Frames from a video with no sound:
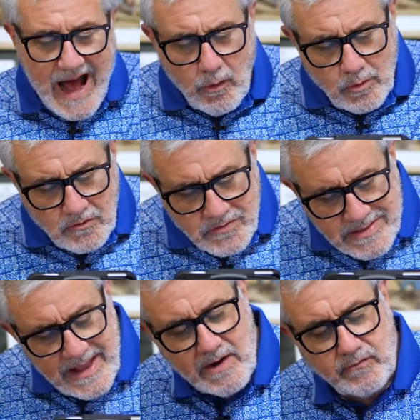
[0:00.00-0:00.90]
I will
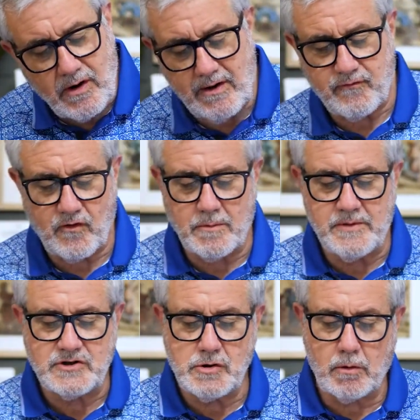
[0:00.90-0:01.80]
never affirm
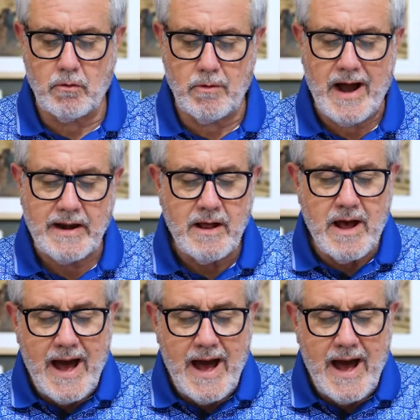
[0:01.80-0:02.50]
that you are right.